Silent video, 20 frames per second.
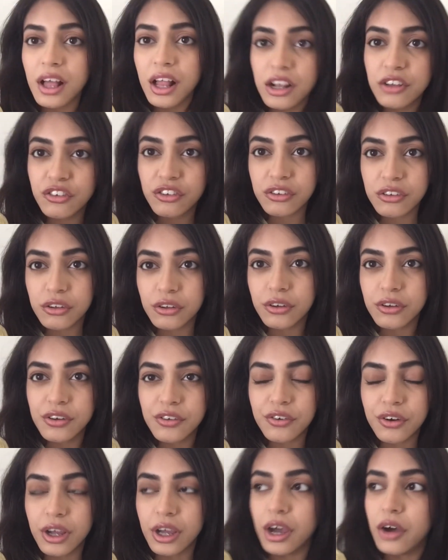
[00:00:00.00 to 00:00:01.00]
I'm just gonna
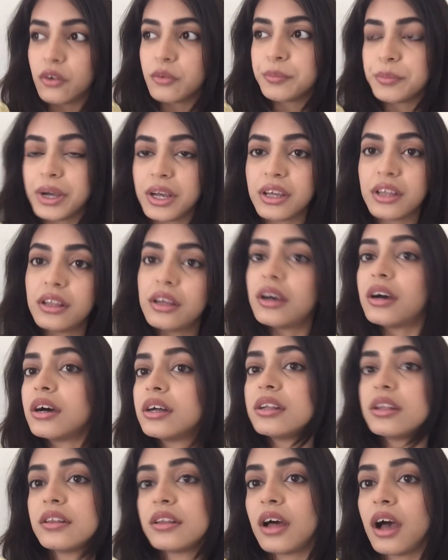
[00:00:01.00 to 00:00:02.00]
try out my
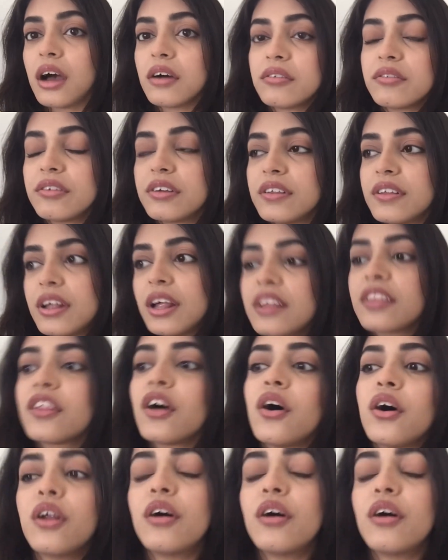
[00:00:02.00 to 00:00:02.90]
another outfit that I thought